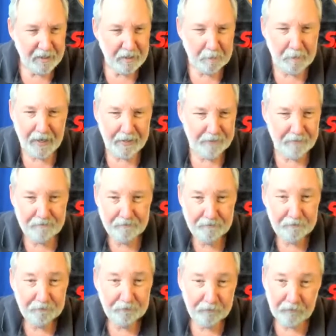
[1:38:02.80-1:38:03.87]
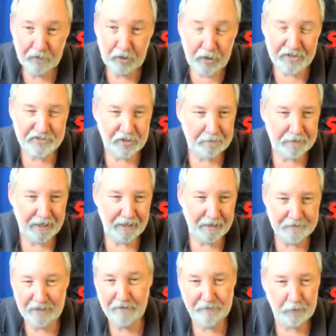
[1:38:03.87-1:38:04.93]
but you can sometimes,
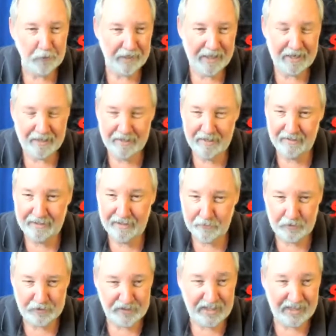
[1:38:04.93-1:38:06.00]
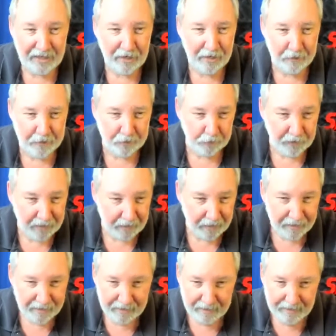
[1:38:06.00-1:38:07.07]
you know, if you want to get live with
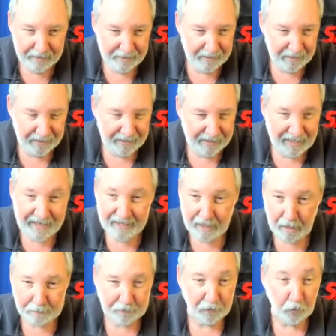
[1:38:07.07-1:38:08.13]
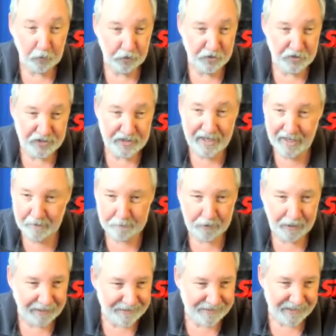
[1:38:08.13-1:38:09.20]
DDR3 uh, and a couple older Xeon
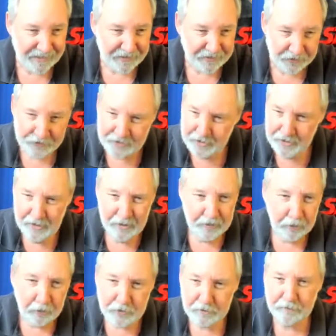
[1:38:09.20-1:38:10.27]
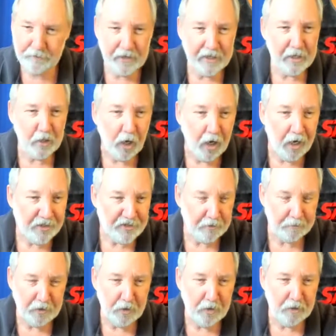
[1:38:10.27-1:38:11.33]
processors, those are freaking
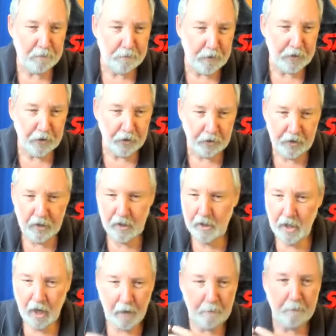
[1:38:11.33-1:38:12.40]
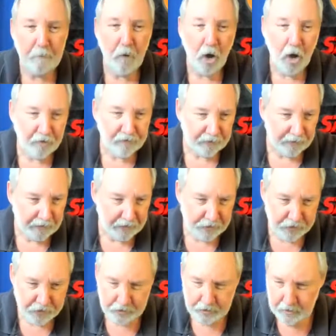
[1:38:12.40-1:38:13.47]
awesome. You could build a
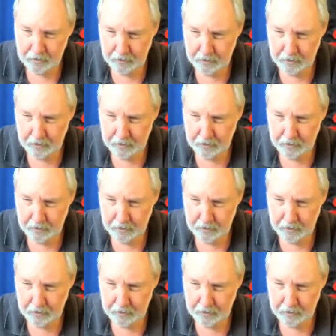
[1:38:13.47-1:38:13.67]
marvelous